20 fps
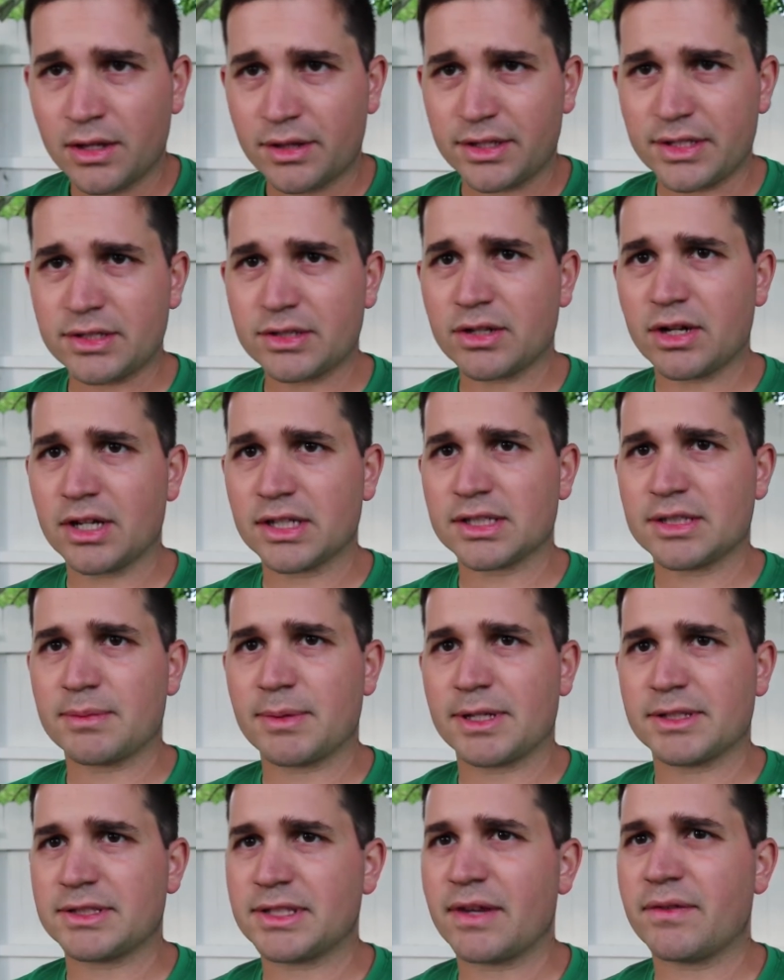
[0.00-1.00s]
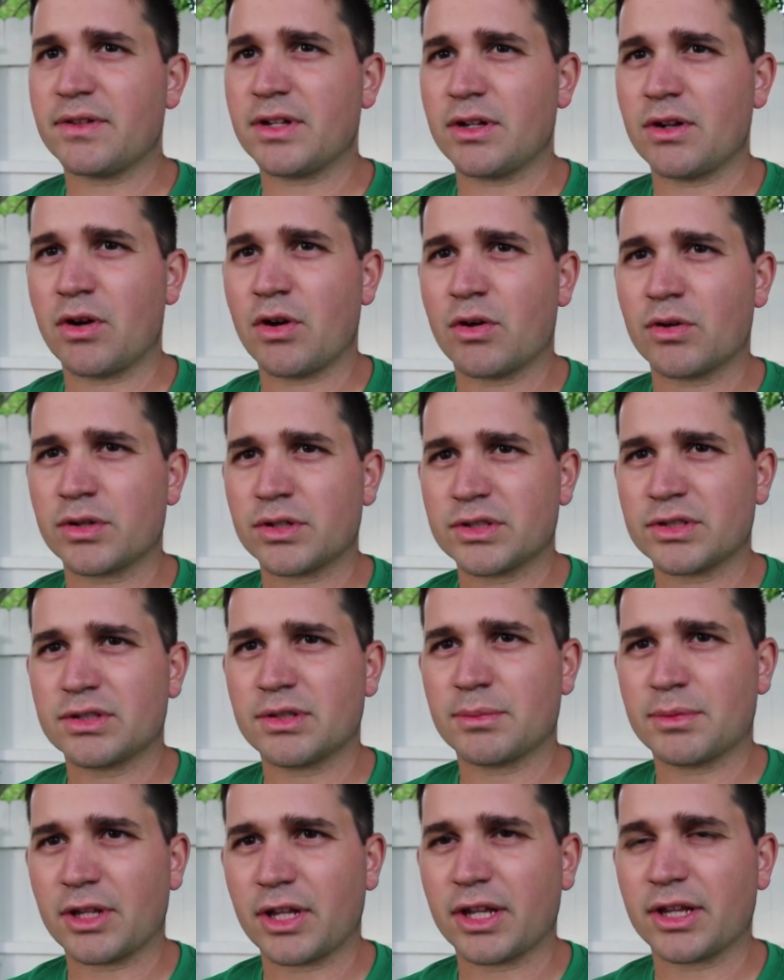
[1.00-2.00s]
these cost about $70,
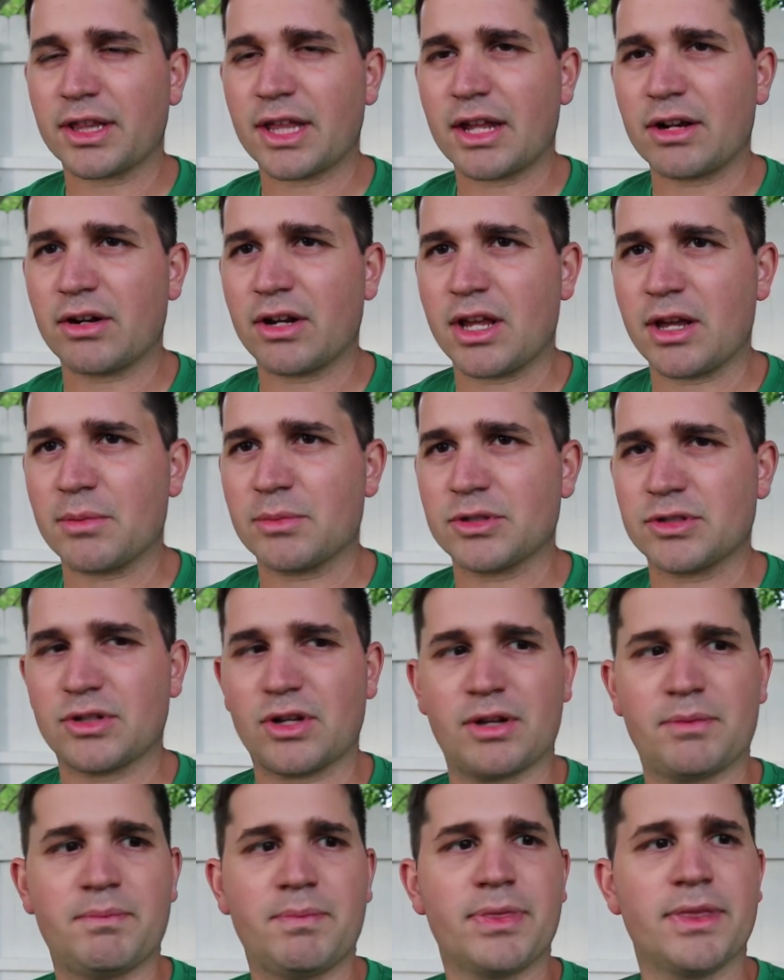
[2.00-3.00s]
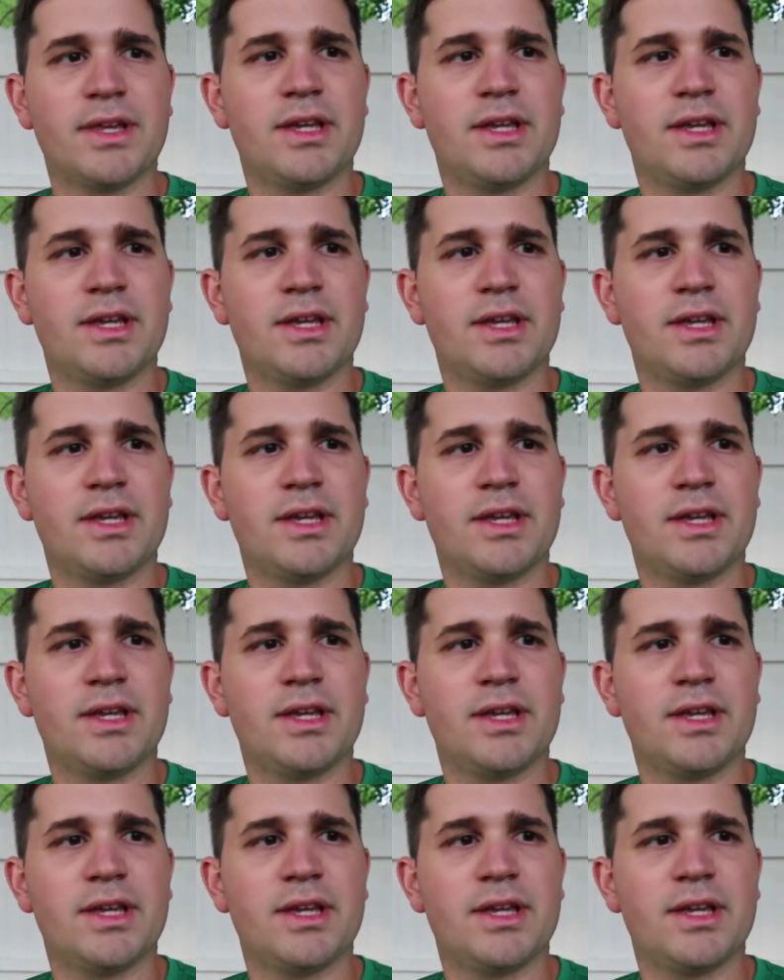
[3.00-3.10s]
something like that, on Amazon.